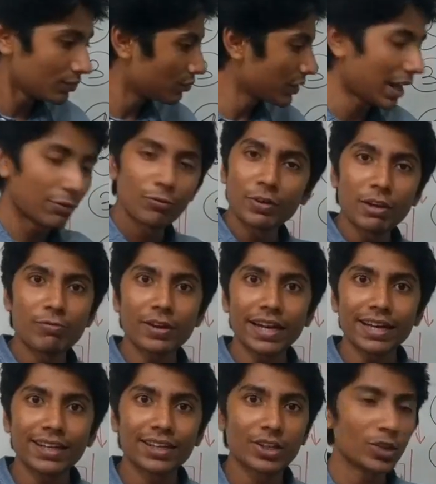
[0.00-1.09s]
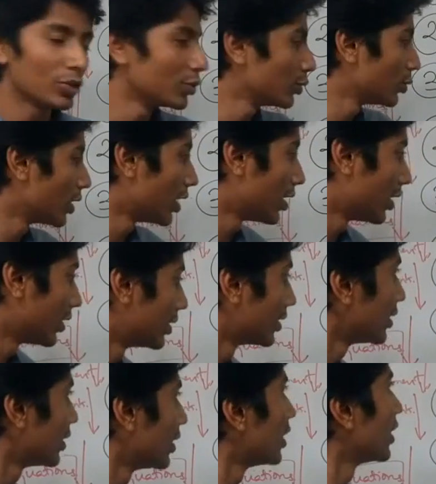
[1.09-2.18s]
yeah, feel free to
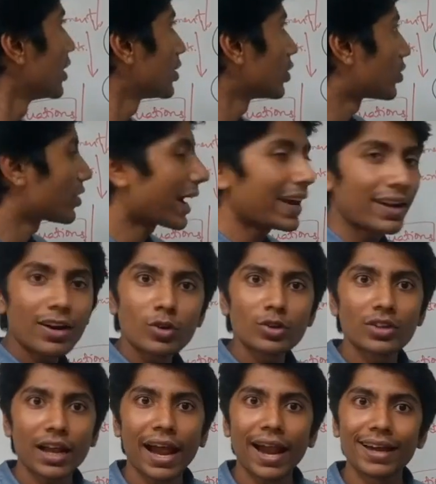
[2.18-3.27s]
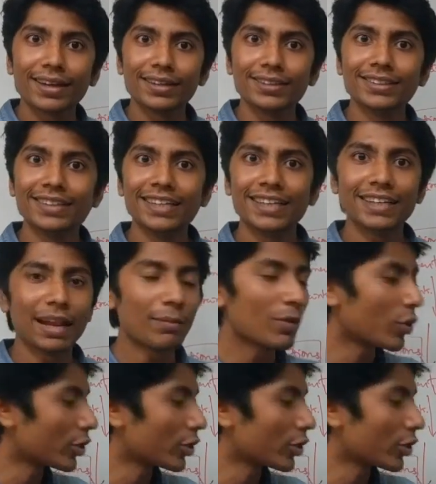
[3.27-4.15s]
try it out and tell me